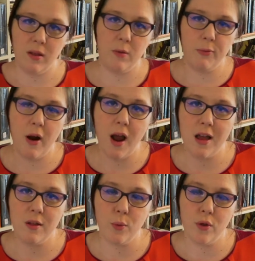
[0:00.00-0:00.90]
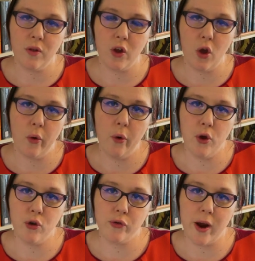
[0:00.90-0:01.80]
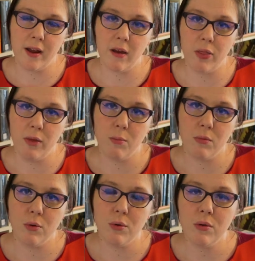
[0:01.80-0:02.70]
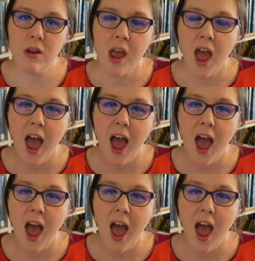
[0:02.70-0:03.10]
surprise was The Girl Who Drank the Moon.